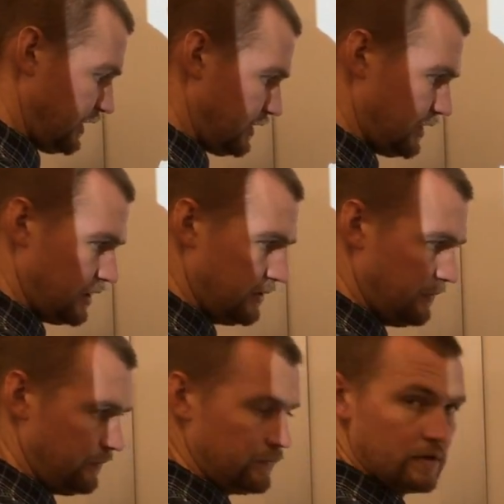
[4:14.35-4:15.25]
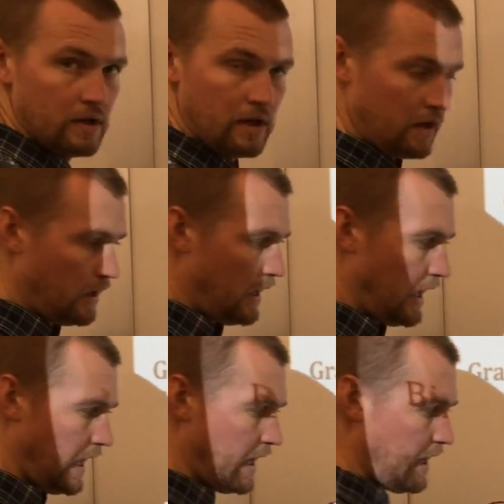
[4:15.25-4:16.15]
right there.
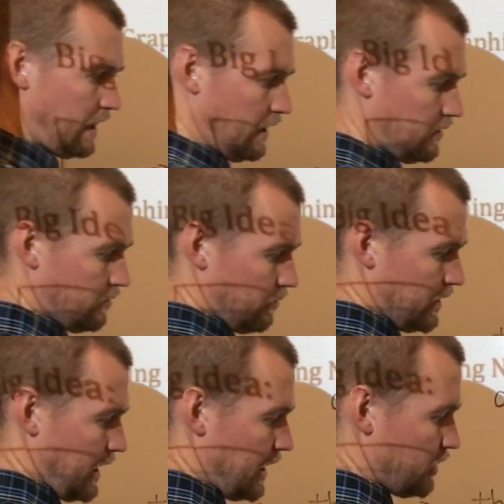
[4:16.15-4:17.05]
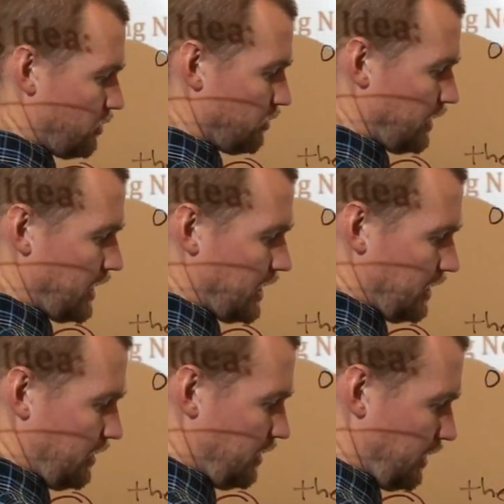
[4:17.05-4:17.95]
And we got to
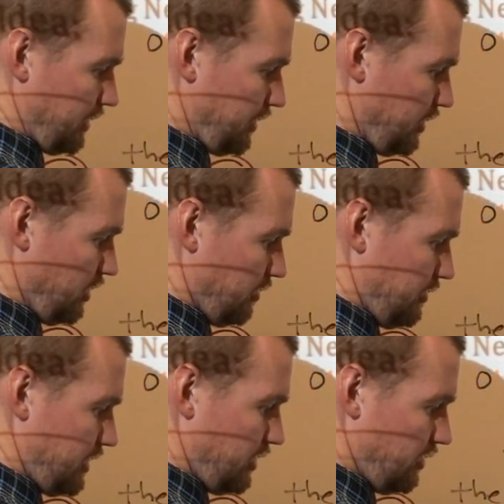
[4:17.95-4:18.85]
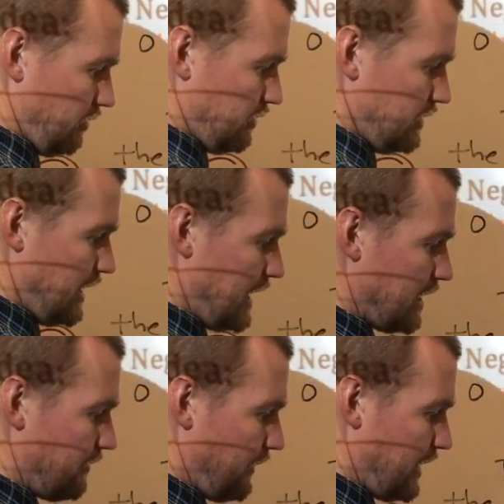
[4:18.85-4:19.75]
create our slope. So
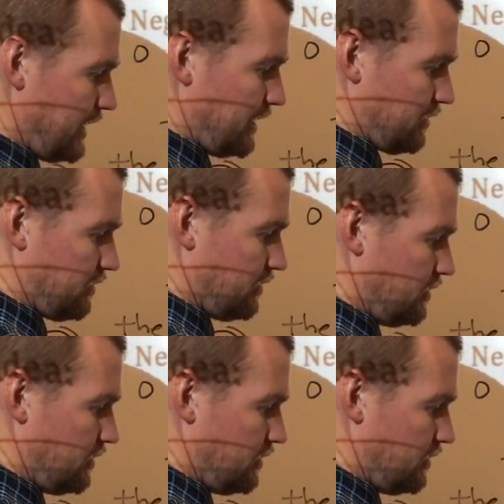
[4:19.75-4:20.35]
negative x,